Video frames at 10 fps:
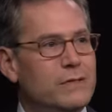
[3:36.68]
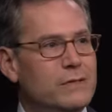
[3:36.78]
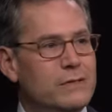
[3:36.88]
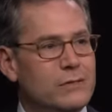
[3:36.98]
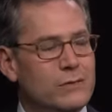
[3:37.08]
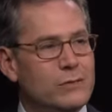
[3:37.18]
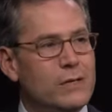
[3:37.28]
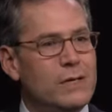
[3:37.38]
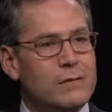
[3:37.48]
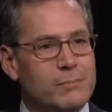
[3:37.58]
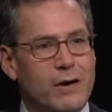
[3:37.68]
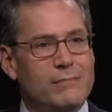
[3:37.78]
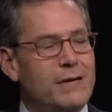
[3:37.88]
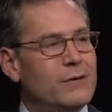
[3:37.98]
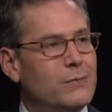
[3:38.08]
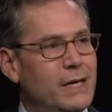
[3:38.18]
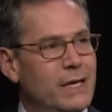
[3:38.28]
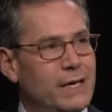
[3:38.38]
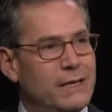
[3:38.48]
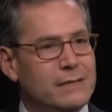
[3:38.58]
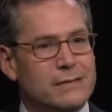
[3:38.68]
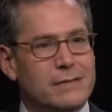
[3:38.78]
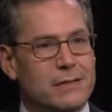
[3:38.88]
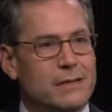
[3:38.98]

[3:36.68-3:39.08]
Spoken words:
into private equity hands,